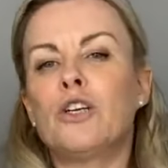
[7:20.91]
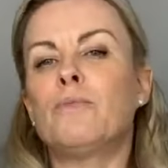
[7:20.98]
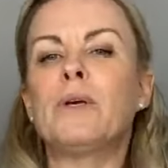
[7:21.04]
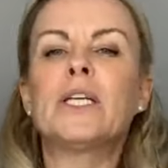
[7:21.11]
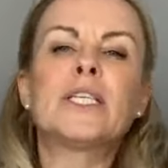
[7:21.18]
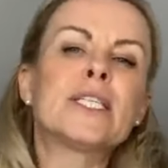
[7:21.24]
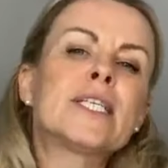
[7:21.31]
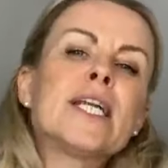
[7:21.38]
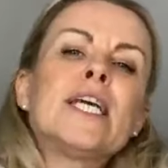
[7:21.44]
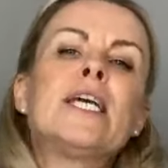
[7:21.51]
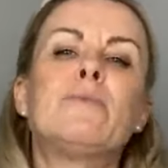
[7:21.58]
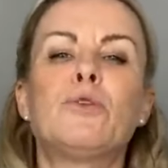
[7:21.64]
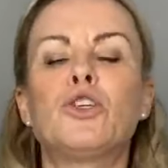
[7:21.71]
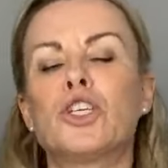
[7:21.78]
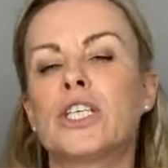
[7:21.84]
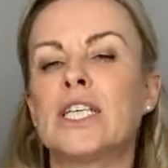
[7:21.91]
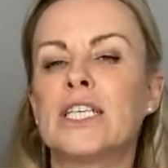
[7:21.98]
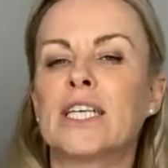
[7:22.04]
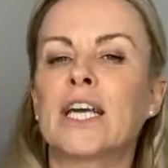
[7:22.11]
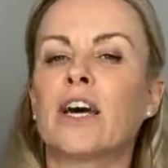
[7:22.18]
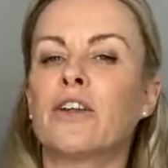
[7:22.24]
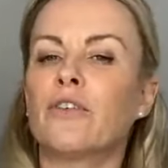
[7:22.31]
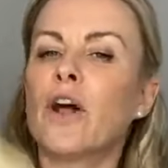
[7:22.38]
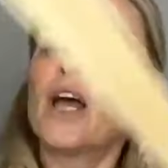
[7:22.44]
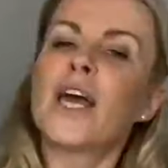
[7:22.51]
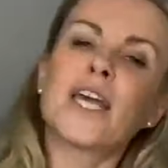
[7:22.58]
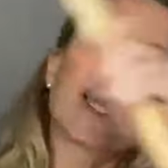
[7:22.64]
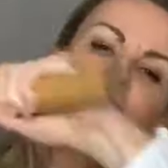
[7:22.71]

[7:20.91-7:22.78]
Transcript: You've been asleep, you just need to kind of